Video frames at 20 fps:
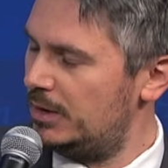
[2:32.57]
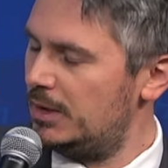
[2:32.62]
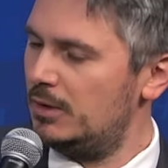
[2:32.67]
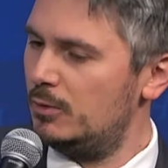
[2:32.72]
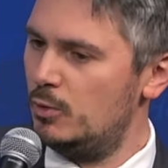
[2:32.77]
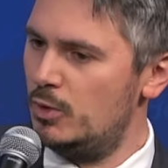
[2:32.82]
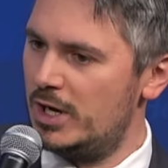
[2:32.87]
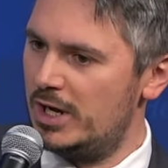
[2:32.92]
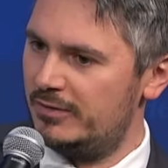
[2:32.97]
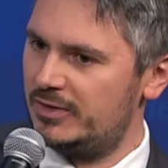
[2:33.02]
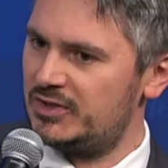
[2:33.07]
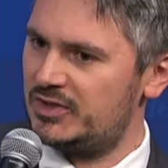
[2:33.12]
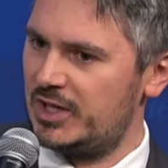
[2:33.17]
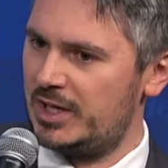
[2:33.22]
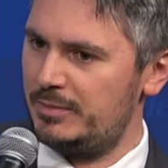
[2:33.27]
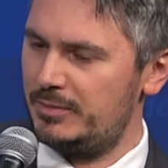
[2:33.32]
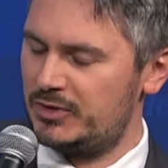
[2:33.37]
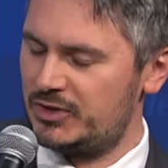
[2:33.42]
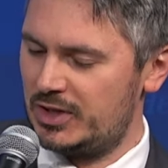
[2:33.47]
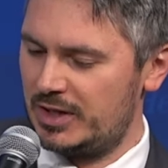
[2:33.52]
We have
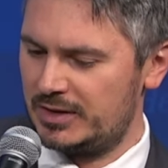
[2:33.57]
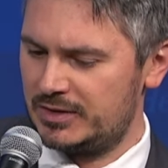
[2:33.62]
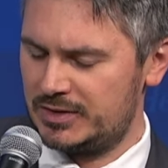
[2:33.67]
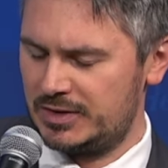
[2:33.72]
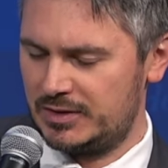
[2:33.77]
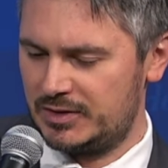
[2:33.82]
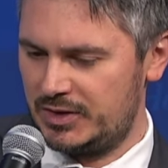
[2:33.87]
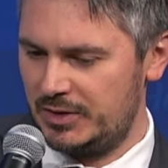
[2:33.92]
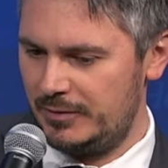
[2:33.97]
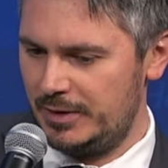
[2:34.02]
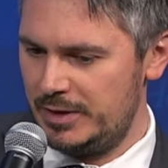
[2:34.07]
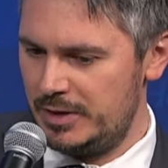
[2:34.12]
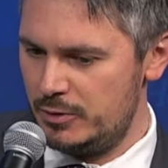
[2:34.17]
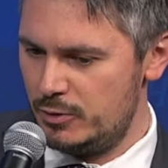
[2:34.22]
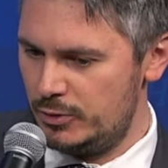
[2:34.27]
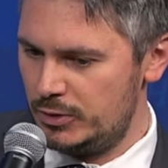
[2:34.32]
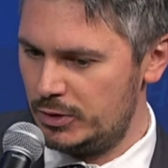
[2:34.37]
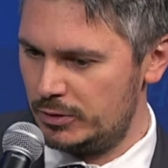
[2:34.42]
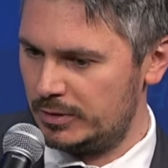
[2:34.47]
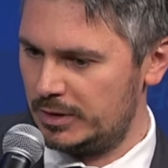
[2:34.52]
same-sex civil
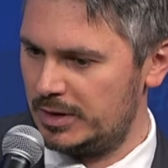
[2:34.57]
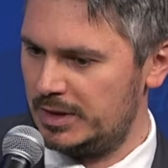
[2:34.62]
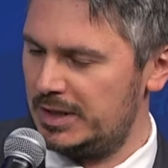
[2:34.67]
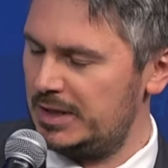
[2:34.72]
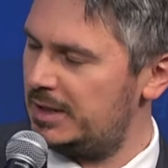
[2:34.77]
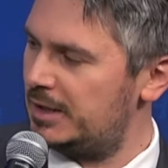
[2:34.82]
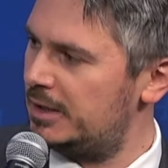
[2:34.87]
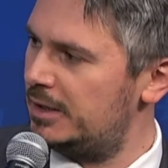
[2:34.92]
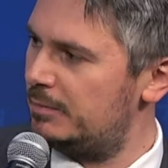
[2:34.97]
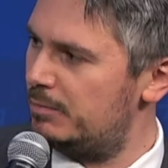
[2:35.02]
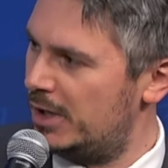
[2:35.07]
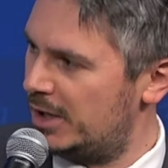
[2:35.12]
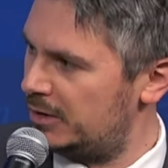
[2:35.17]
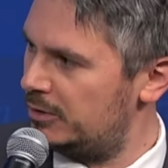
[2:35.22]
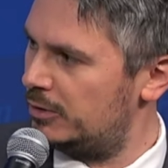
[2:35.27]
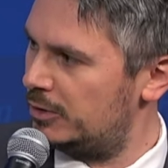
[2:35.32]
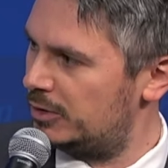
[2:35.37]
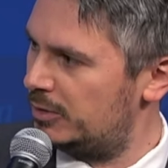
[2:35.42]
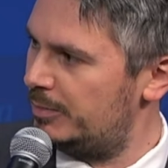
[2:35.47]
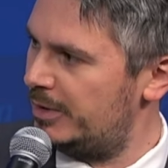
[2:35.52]
union in Italy, but
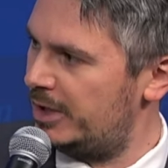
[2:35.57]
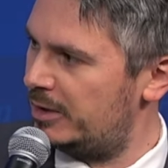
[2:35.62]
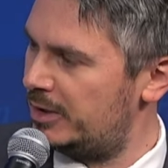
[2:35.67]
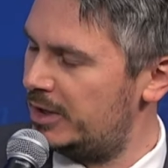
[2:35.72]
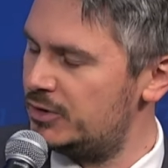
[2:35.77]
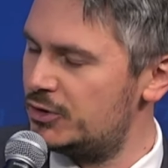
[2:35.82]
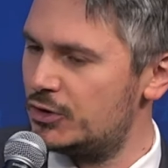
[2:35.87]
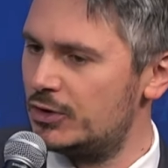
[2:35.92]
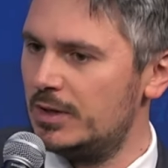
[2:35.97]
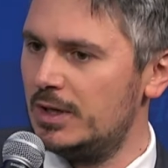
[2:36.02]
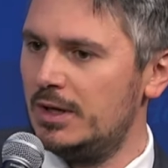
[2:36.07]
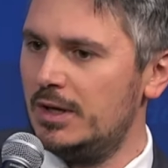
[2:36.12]
not marriage.